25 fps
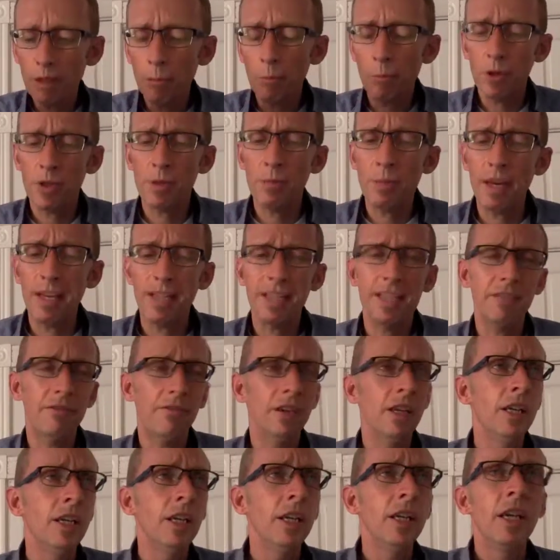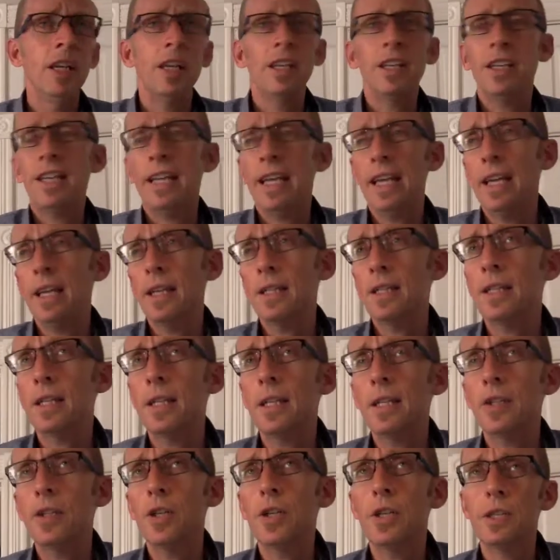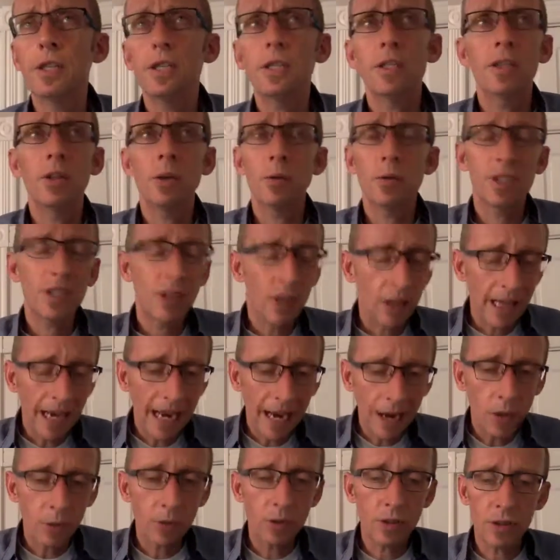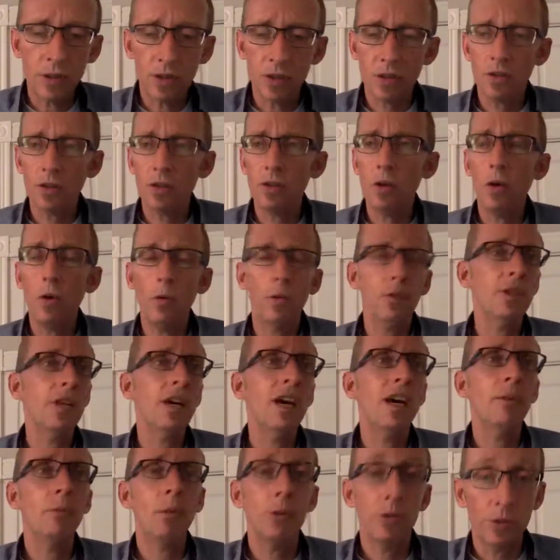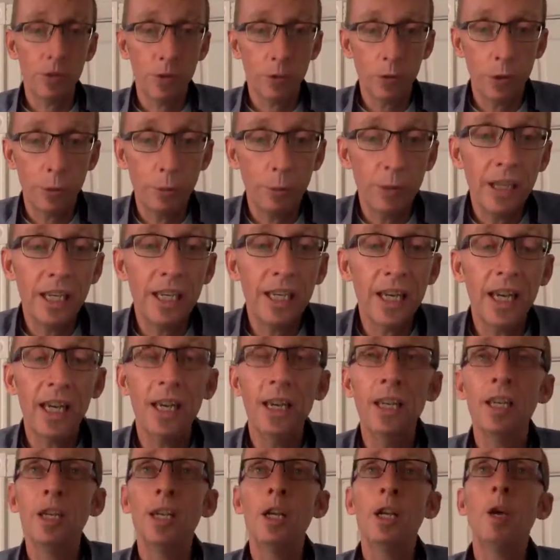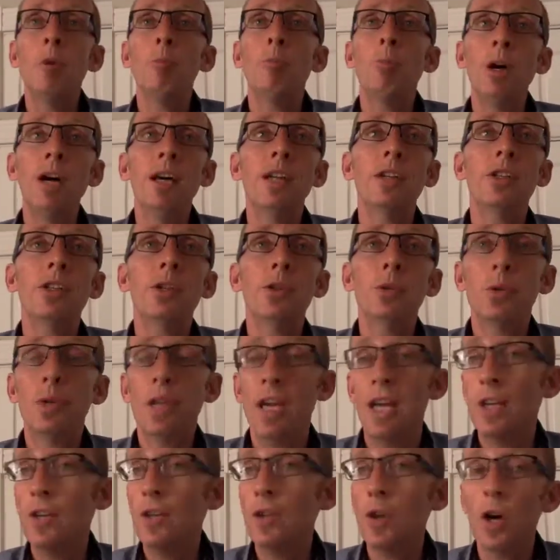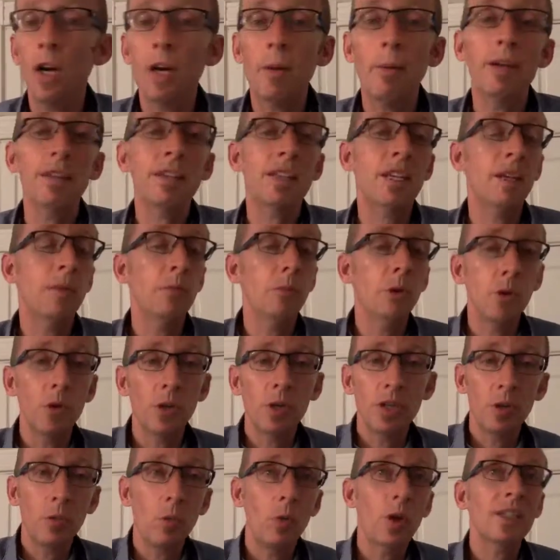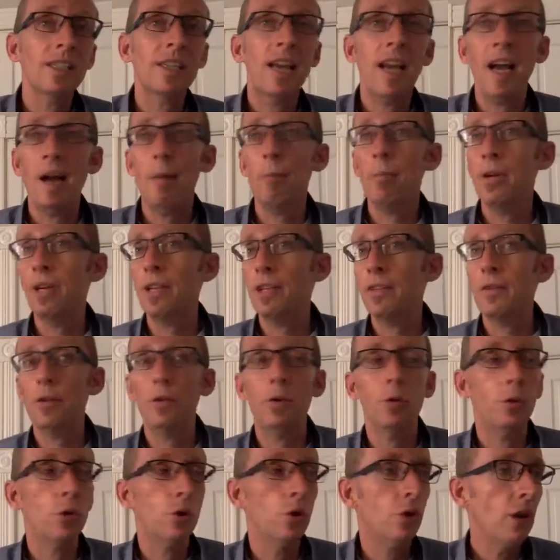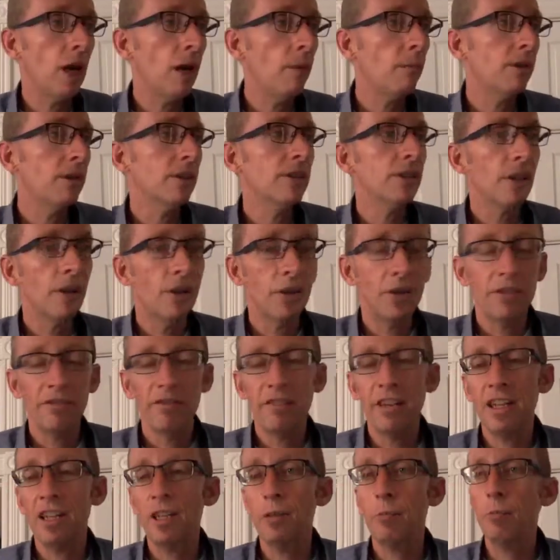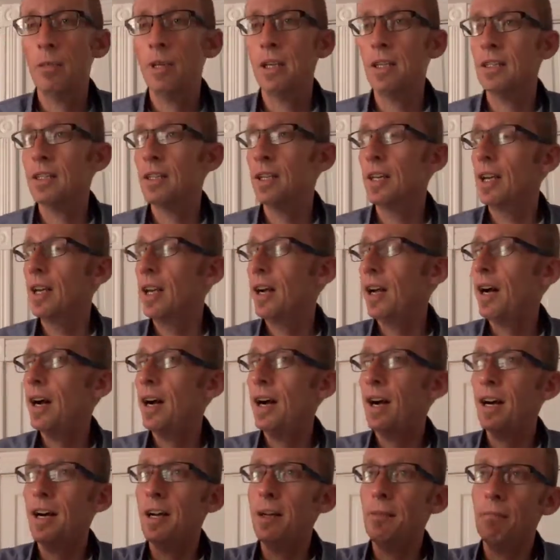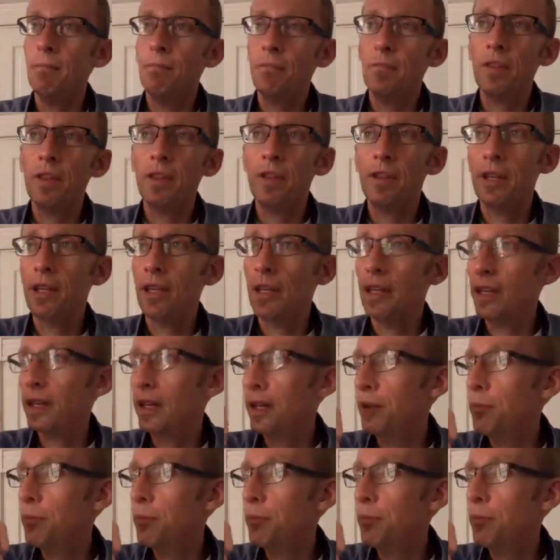perspective. You can't just sell houses all the time on social media, but you can talk about the community, what's happening, the new shopping center development, the